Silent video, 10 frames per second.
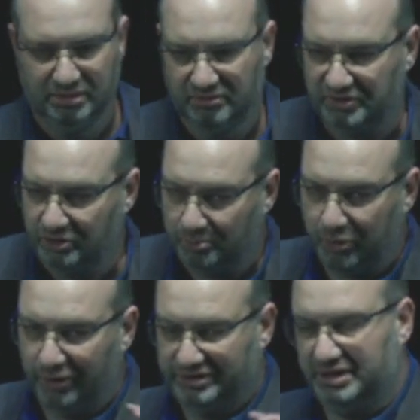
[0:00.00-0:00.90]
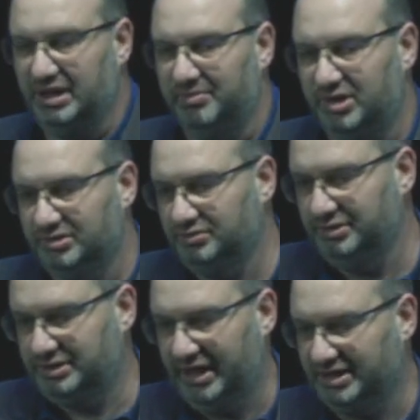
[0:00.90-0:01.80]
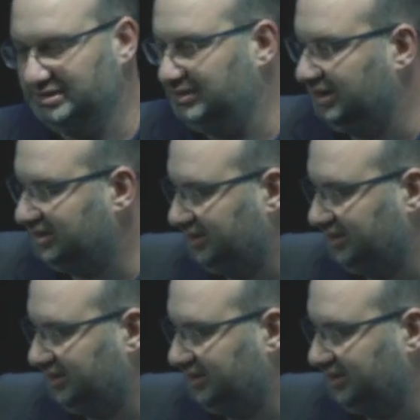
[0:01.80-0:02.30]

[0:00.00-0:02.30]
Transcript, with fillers: when you point the camera to a text, let's